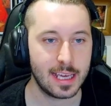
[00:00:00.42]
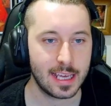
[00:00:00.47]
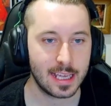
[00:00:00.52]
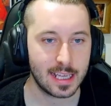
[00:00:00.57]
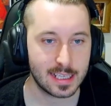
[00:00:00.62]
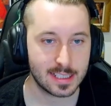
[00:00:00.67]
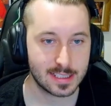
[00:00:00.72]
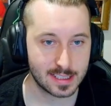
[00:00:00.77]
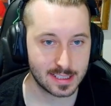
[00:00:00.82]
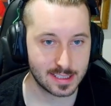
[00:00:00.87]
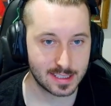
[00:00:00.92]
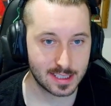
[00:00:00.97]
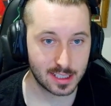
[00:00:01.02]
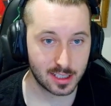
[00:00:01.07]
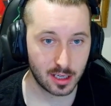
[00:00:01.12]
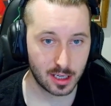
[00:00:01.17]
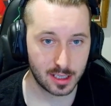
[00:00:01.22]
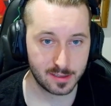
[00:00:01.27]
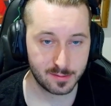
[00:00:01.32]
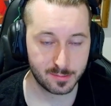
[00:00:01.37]
Is this the
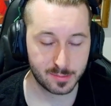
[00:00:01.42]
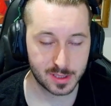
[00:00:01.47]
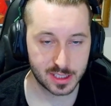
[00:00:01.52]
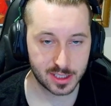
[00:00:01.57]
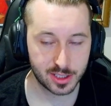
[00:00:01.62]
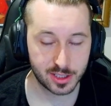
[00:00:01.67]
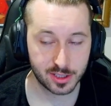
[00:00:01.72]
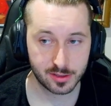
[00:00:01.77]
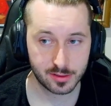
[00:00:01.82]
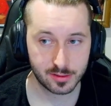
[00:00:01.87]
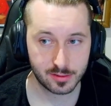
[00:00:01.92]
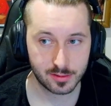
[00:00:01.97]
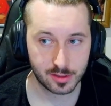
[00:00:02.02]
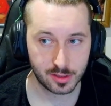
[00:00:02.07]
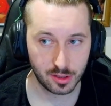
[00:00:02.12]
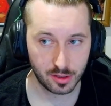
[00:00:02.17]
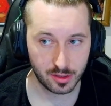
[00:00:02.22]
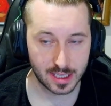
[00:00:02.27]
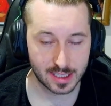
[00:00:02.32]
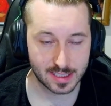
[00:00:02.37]
kind of position
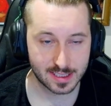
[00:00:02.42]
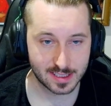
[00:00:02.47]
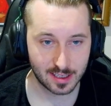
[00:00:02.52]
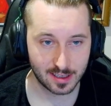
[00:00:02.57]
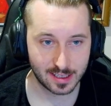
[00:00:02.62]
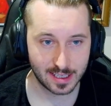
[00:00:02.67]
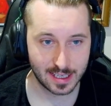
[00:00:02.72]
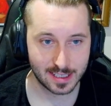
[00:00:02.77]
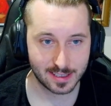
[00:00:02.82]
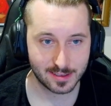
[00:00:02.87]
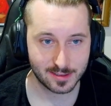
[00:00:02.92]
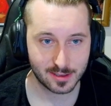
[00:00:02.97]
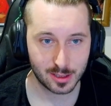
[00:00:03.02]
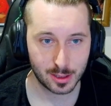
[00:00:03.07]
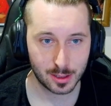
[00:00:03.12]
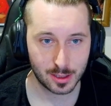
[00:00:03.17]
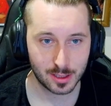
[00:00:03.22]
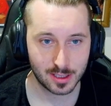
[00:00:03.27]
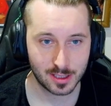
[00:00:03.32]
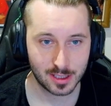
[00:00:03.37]
you get stuck at?
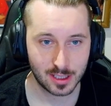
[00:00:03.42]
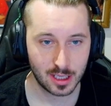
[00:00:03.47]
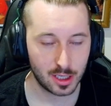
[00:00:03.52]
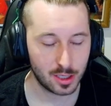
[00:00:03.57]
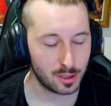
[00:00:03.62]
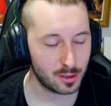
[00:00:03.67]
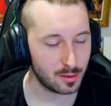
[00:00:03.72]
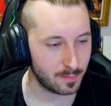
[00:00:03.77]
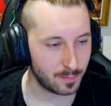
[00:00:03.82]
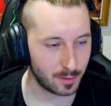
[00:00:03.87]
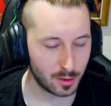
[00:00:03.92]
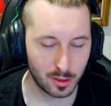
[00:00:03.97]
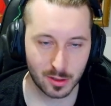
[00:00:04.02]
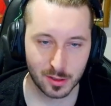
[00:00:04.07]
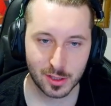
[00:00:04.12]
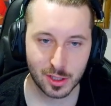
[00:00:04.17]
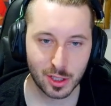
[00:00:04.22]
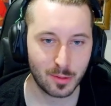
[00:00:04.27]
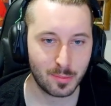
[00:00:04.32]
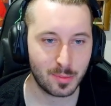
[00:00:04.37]
You followed
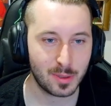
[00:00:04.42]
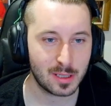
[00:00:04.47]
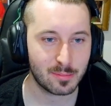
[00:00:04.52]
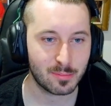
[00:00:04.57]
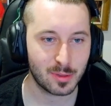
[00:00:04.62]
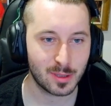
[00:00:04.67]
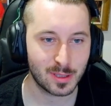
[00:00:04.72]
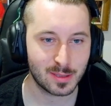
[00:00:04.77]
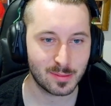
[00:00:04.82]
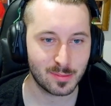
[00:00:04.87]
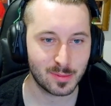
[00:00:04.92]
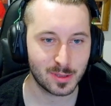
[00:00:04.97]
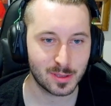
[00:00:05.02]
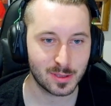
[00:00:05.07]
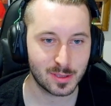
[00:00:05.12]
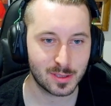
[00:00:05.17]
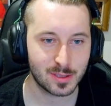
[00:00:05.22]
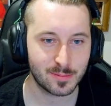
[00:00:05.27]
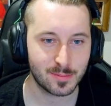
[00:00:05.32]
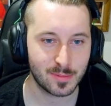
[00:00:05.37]
the opening
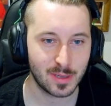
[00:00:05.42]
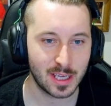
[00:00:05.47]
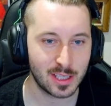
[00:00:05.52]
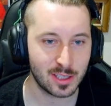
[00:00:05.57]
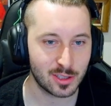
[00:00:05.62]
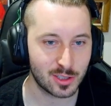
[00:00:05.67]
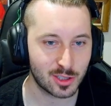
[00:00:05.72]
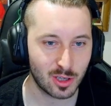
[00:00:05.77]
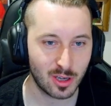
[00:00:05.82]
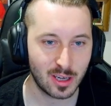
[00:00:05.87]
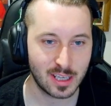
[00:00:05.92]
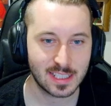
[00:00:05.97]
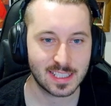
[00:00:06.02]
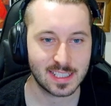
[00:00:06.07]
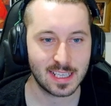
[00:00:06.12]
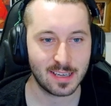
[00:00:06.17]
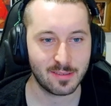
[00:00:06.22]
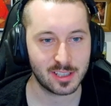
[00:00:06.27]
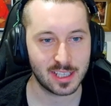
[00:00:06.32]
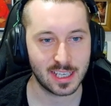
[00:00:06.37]
principles and you're trying to
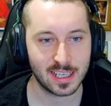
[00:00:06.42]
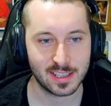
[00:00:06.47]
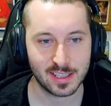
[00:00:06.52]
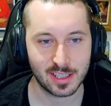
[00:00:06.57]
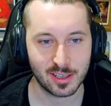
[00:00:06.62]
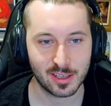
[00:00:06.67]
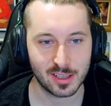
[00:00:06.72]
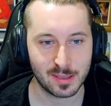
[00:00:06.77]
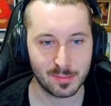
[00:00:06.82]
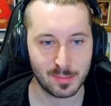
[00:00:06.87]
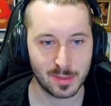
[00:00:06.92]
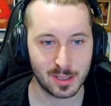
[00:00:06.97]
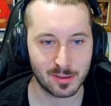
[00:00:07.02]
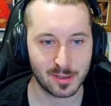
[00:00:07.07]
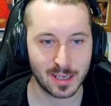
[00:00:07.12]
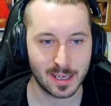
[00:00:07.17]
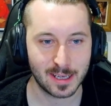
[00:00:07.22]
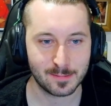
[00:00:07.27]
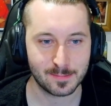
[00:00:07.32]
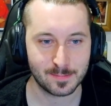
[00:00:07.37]
navigate the early middle
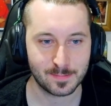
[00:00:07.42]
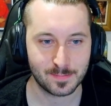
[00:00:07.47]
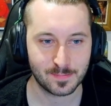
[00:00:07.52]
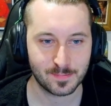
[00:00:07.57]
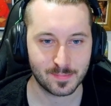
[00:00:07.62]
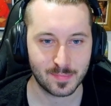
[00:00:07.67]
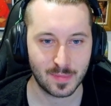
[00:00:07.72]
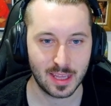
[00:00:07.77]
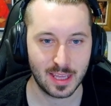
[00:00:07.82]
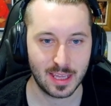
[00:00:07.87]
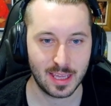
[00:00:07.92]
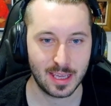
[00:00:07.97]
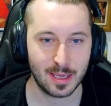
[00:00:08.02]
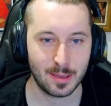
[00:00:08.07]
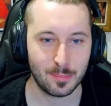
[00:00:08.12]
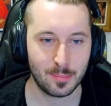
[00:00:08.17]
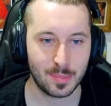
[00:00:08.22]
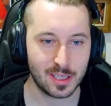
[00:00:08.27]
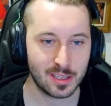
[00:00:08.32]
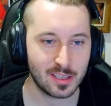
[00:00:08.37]
game,
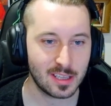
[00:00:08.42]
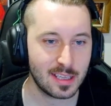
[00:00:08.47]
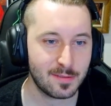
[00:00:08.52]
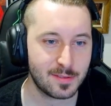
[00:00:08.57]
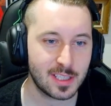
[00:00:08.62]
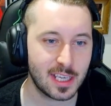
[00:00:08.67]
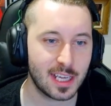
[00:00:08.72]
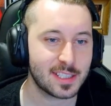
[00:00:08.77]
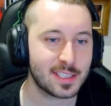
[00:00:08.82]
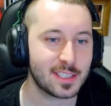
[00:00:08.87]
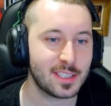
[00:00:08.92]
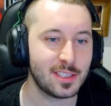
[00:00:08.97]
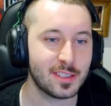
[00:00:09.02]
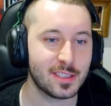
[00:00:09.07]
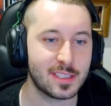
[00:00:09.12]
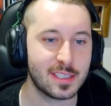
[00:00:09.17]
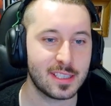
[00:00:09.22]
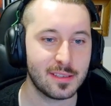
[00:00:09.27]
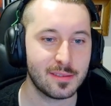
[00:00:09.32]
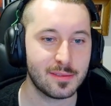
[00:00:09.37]
but you're left asking
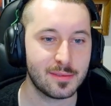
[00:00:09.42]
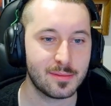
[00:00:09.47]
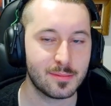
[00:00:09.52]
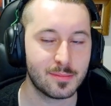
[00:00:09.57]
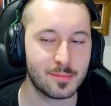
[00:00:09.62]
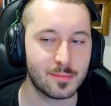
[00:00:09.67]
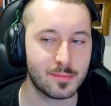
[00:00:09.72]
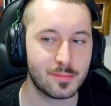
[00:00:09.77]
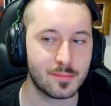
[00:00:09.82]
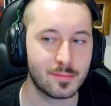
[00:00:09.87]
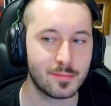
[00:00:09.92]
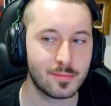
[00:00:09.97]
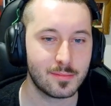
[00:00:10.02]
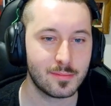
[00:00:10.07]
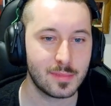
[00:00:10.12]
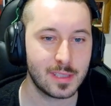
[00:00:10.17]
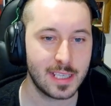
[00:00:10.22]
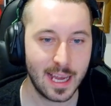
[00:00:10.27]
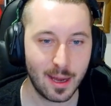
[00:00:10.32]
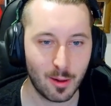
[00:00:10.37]
yourself,
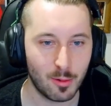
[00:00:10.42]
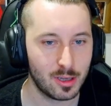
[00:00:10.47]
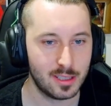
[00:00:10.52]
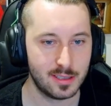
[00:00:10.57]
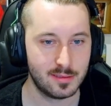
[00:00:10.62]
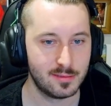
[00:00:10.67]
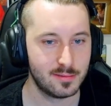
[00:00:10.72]
now what?